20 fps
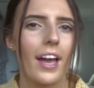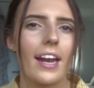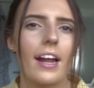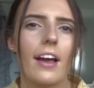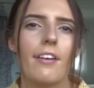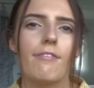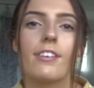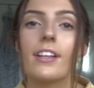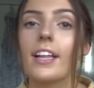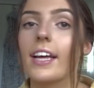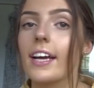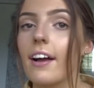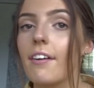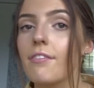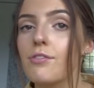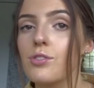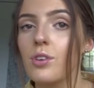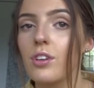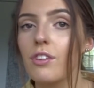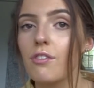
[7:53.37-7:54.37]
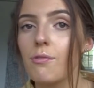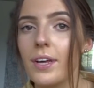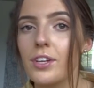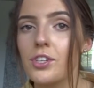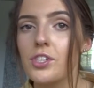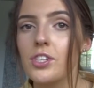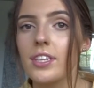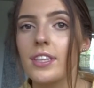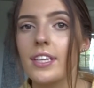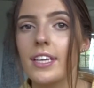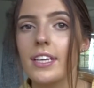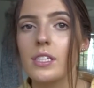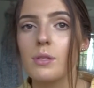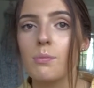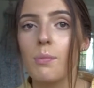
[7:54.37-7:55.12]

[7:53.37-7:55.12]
And I feel like I've sort of mentioned this,